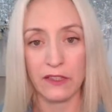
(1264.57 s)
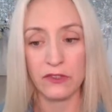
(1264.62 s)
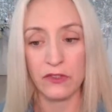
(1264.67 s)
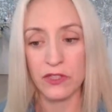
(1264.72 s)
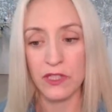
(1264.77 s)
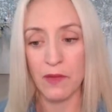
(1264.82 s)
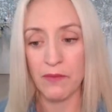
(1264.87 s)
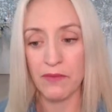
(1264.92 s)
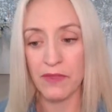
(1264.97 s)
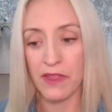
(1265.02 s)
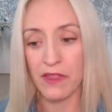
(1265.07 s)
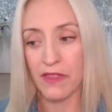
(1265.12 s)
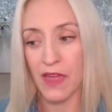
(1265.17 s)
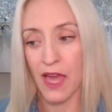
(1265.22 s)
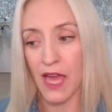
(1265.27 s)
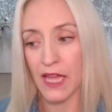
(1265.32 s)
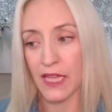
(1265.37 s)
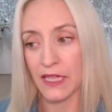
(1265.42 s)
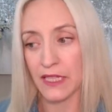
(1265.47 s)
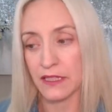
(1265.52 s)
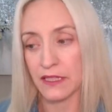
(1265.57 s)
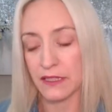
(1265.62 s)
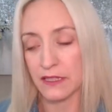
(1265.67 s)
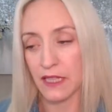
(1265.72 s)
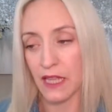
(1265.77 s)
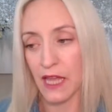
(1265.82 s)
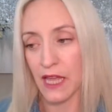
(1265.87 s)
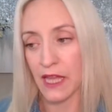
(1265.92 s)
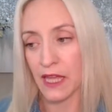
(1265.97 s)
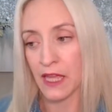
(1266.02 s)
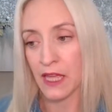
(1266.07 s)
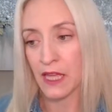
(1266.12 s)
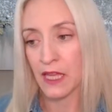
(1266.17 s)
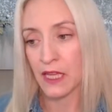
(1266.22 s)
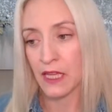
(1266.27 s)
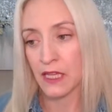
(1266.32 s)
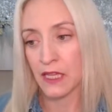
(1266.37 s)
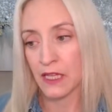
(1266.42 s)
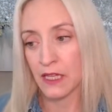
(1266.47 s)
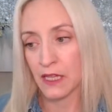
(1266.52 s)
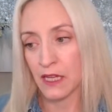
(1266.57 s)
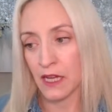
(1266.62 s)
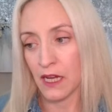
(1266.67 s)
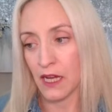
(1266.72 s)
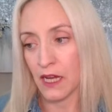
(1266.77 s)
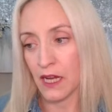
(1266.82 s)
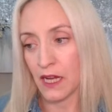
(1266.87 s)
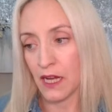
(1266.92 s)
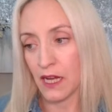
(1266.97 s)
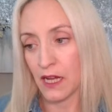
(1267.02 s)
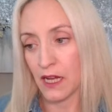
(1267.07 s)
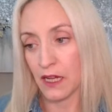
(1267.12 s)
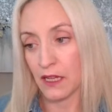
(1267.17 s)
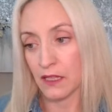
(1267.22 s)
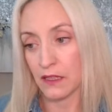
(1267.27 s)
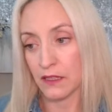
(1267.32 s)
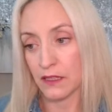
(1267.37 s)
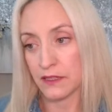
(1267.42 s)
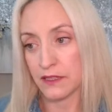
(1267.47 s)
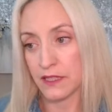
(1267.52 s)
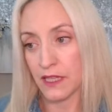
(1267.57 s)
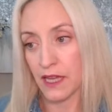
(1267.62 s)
So something that is like, let's